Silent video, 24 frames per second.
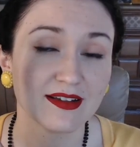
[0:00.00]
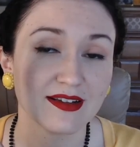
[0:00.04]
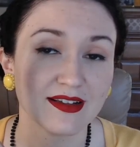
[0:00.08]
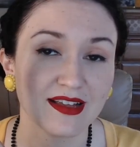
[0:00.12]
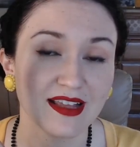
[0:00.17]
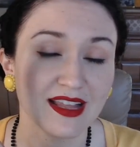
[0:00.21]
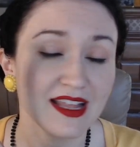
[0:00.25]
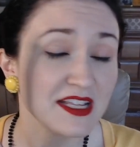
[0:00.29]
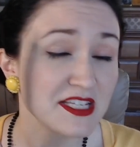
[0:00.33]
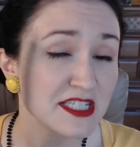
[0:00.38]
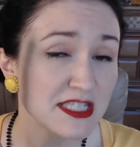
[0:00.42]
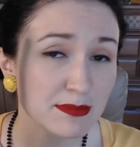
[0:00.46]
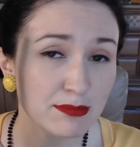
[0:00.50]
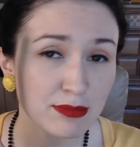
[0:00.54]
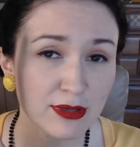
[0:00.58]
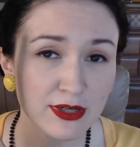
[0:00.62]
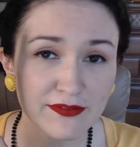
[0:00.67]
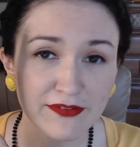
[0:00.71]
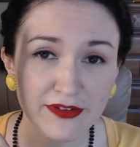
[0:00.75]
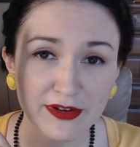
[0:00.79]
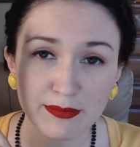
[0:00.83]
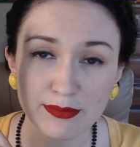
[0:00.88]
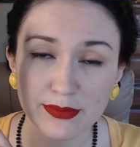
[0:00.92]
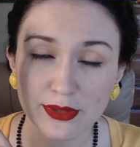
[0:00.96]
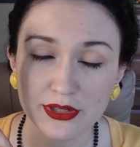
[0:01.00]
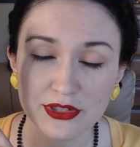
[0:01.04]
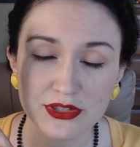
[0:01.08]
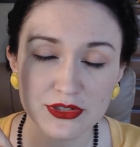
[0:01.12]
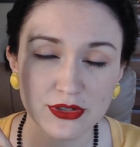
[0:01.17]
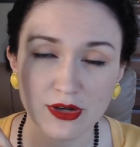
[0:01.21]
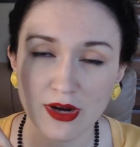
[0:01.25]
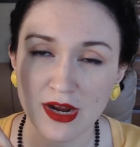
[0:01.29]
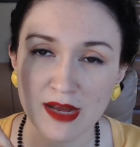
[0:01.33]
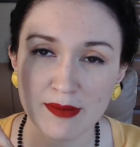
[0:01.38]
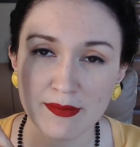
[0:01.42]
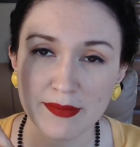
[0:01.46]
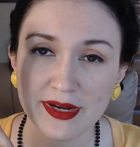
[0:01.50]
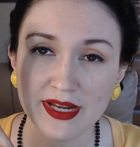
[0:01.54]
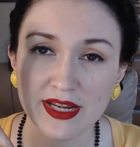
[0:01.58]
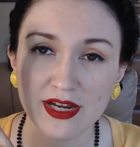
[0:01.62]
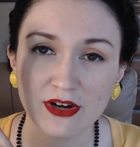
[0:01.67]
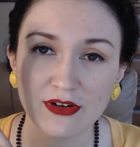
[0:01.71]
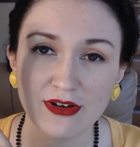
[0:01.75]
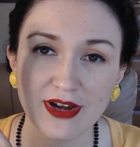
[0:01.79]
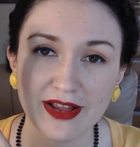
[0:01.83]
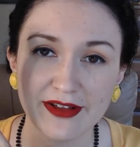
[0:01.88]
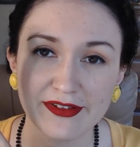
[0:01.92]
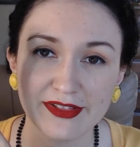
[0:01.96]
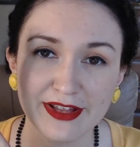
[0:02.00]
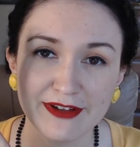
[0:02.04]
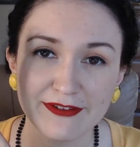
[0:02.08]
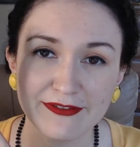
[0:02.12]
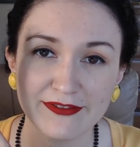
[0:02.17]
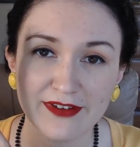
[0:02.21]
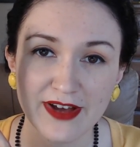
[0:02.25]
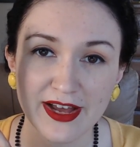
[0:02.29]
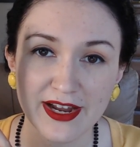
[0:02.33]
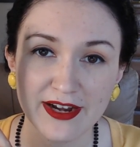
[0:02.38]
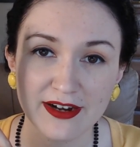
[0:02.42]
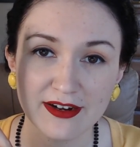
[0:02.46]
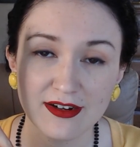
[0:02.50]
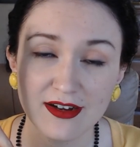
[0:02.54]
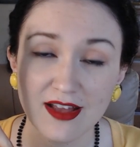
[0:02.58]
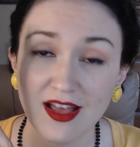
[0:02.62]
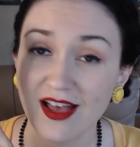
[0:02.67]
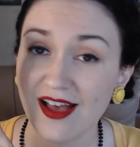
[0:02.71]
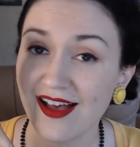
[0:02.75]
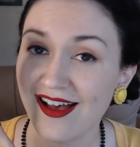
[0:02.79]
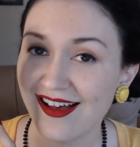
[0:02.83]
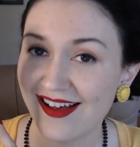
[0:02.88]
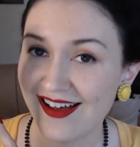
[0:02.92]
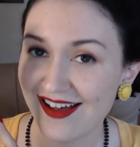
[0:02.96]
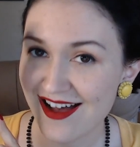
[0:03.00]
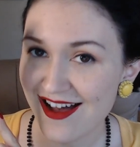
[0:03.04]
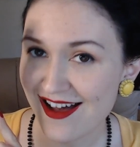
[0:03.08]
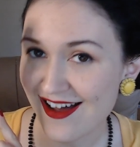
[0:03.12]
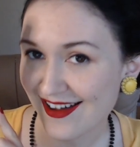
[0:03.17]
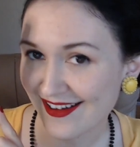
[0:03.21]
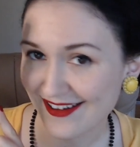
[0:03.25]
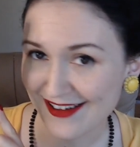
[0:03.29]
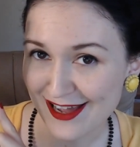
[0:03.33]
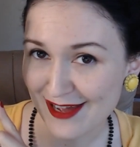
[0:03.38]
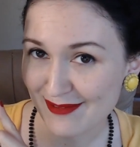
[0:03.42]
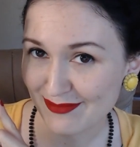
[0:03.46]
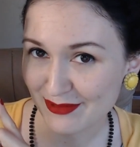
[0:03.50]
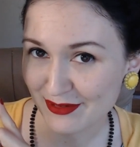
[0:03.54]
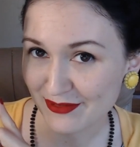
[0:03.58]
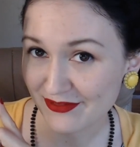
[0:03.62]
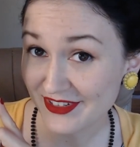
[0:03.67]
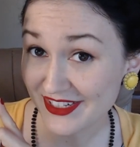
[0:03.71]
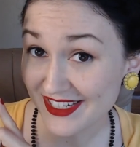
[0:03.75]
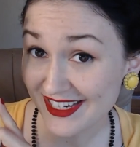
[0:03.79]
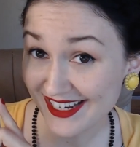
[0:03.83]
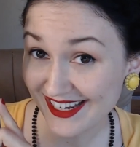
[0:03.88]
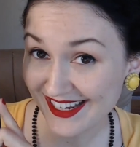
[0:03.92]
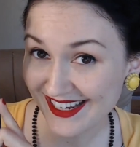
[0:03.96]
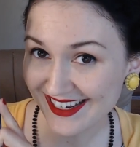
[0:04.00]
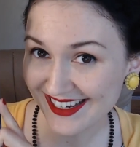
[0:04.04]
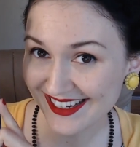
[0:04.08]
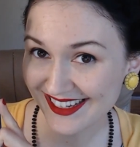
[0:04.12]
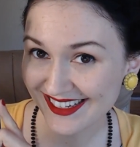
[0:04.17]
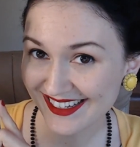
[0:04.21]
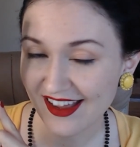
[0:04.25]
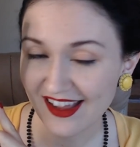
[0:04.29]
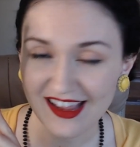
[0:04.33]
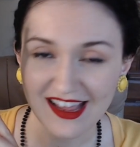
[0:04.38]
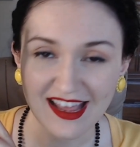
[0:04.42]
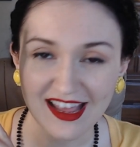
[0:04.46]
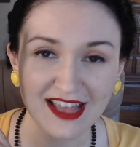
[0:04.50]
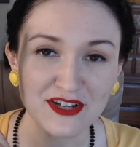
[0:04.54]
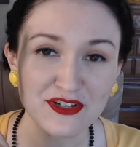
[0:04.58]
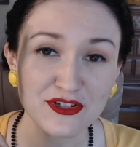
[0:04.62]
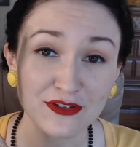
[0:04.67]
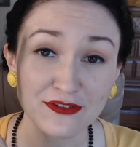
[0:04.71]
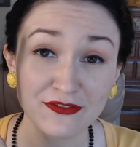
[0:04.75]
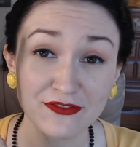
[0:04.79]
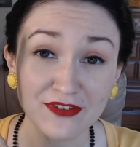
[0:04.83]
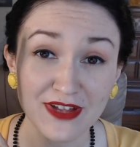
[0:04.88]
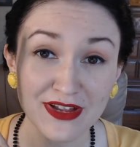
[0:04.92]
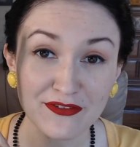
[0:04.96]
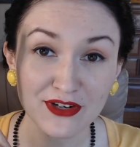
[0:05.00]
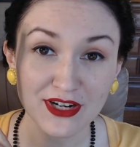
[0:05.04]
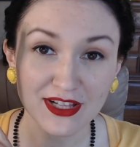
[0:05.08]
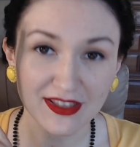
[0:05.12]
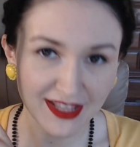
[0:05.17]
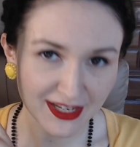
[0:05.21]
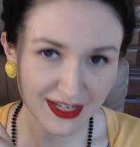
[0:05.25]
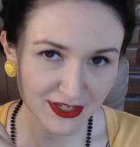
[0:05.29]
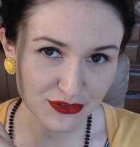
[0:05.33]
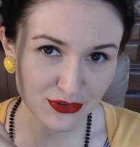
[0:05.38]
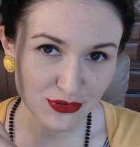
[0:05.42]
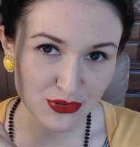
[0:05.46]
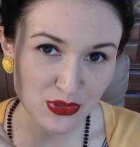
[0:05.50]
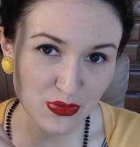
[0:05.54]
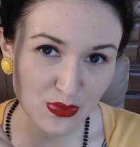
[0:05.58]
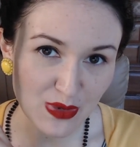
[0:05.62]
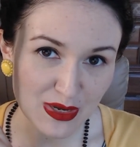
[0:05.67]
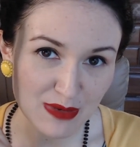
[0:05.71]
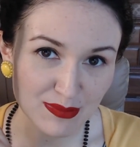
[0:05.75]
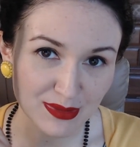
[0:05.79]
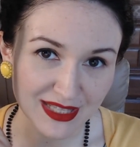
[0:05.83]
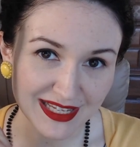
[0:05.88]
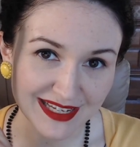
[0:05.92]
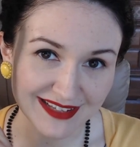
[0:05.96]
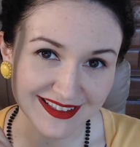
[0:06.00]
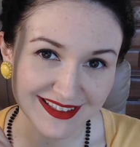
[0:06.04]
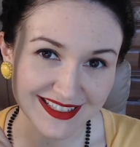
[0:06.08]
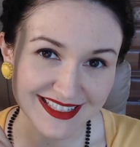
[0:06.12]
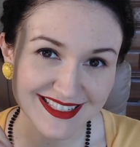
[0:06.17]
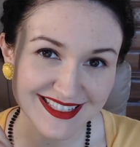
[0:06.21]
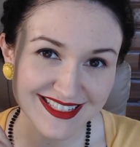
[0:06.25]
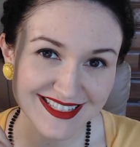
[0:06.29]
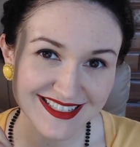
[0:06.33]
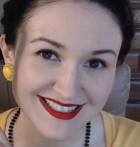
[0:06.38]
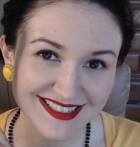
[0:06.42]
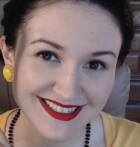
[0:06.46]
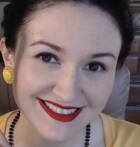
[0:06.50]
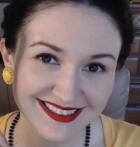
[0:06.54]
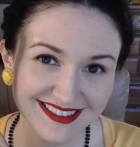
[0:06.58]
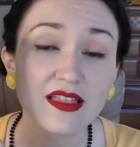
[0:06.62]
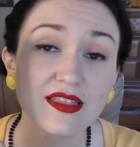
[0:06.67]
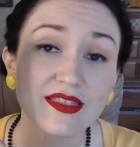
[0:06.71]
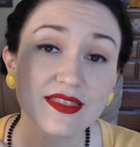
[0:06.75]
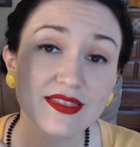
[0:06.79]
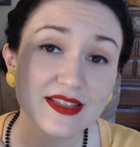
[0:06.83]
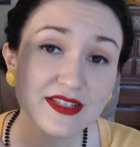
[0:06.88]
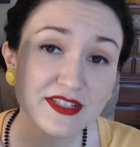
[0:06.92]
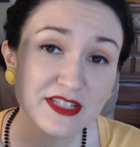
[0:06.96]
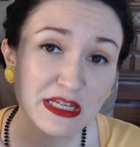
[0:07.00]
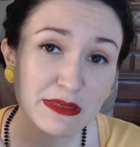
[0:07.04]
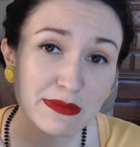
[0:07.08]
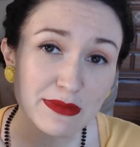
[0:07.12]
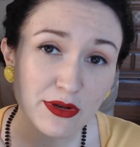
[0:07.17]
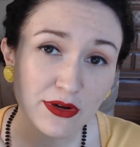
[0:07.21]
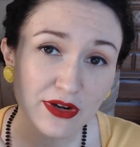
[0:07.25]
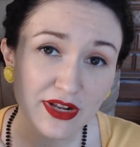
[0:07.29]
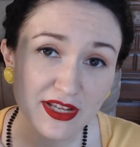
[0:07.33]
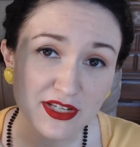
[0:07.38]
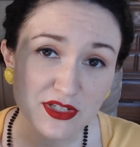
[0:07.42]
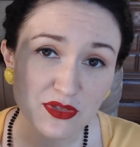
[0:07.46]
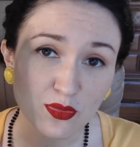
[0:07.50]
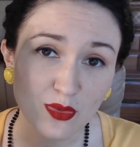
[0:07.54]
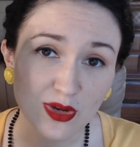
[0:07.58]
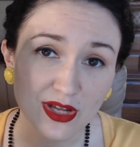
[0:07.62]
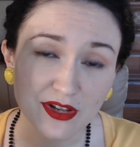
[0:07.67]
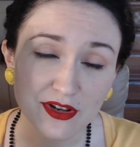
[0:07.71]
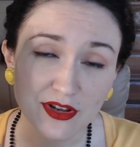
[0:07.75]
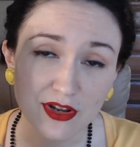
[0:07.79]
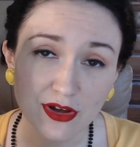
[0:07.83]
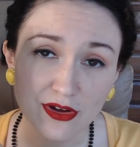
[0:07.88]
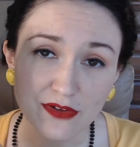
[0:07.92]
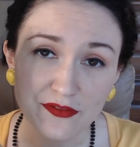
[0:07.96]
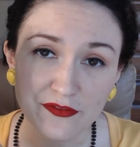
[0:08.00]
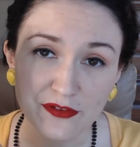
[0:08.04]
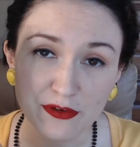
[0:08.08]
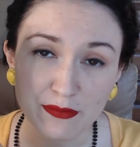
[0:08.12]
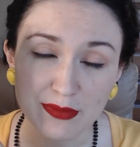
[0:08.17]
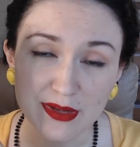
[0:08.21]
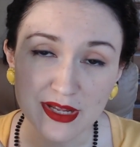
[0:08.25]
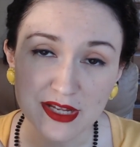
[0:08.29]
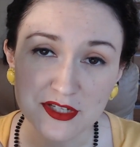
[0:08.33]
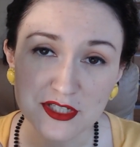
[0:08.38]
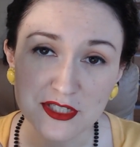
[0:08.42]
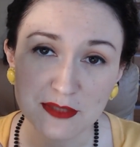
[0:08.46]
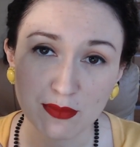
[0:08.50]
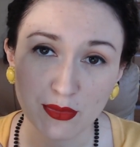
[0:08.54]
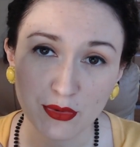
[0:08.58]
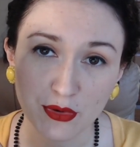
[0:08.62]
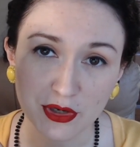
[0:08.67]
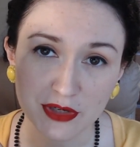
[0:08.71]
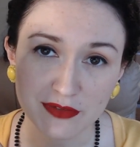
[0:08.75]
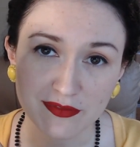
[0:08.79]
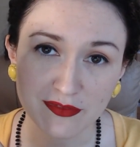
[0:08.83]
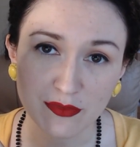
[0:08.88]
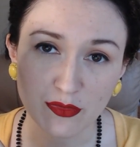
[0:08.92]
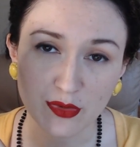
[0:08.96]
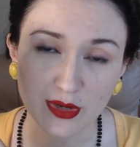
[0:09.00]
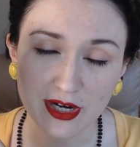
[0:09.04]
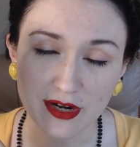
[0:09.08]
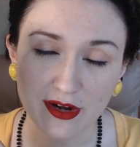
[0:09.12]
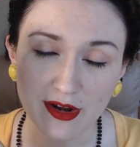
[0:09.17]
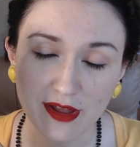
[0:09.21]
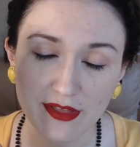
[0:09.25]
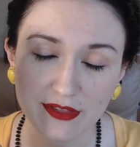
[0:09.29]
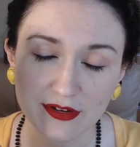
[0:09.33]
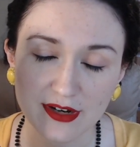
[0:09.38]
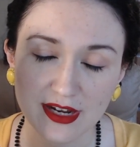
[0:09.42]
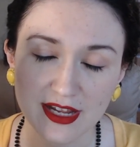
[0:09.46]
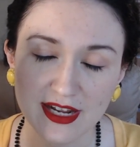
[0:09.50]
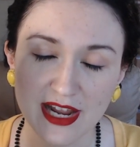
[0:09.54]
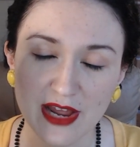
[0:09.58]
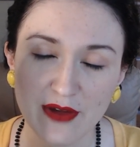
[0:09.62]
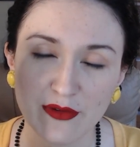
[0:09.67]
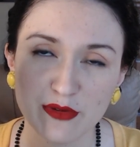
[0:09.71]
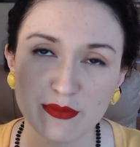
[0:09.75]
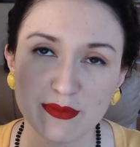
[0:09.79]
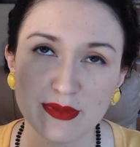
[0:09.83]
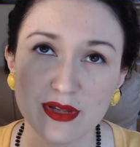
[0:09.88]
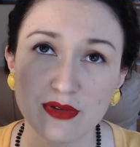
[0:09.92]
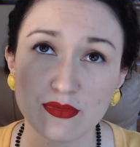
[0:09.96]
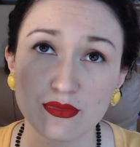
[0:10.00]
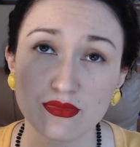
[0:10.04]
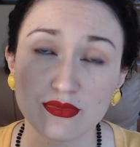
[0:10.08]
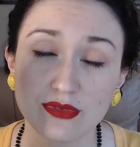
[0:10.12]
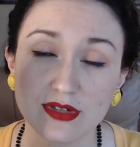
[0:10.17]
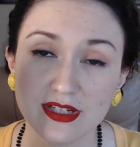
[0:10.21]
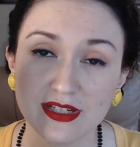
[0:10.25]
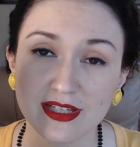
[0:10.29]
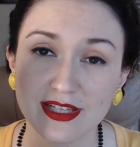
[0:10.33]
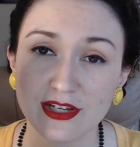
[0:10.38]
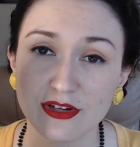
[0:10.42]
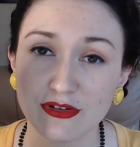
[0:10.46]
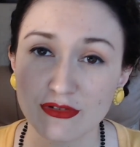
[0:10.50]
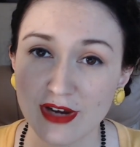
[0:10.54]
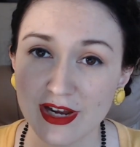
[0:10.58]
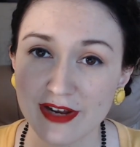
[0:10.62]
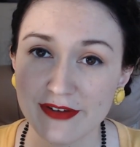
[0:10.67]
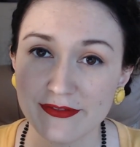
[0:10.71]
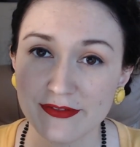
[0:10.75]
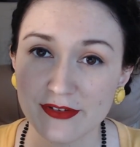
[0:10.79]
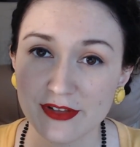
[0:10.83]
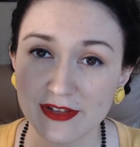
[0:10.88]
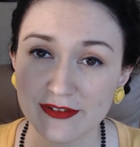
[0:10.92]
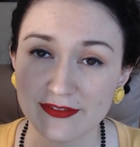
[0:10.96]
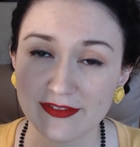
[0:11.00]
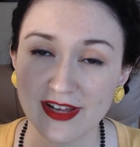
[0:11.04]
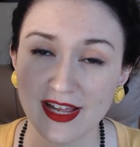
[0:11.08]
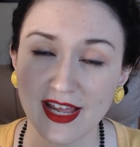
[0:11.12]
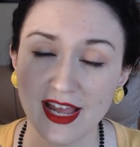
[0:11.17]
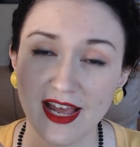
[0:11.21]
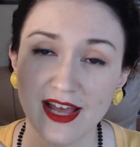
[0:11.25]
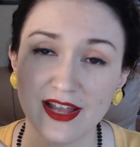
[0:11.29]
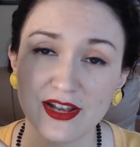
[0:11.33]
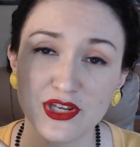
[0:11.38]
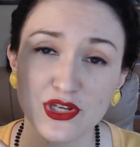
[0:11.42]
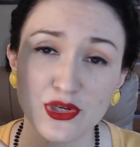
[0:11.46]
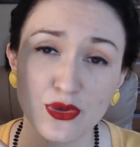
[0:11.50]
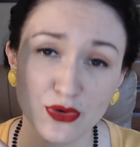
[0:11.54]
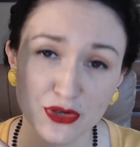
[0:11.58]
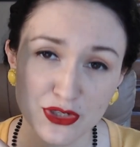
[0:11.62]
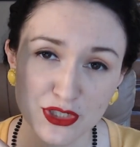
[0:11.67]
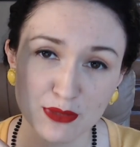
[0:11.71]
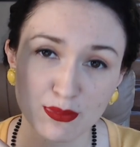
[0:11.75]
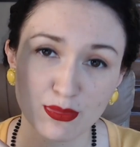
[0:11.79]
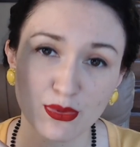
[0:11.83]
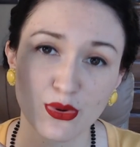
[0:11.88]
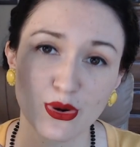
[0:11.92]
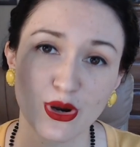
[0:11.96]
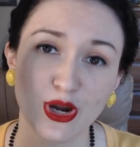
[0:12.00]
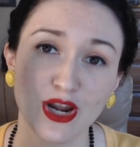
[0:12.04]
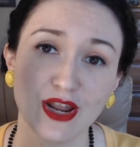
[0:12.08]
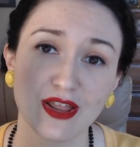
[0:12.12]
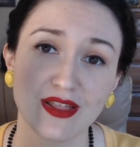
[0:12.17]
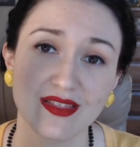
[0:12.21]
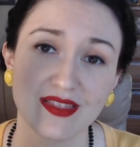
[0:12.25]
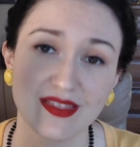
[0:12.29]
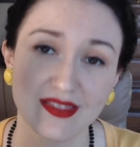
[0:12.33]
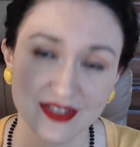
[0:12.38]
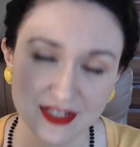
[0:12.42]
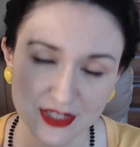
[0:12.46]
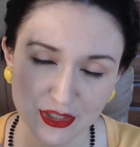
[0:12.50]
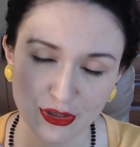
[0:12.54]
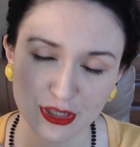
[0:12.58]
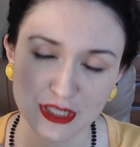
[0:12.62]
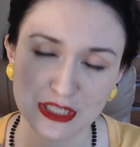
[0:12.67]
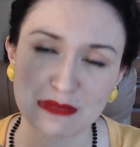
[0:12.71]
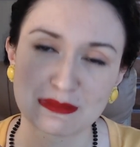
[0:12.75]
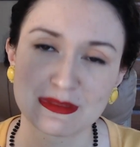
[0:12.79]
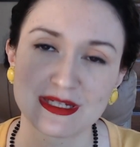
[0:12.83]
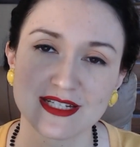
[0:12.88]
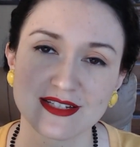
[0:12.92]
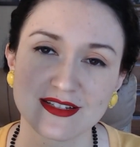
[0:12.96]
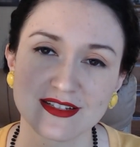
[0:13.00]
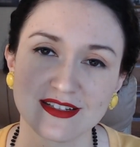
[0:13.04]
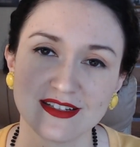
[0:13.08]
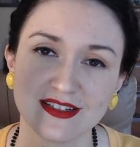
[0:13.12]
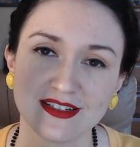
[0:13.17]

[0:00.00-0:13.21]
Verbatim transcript: It's the perfect book to accompany a crackling fire, a hot cup of tea, and your favorite electro swing playlist. This community is well known for being supportive of one another, and I would be really grateful if I had your support this Christmas.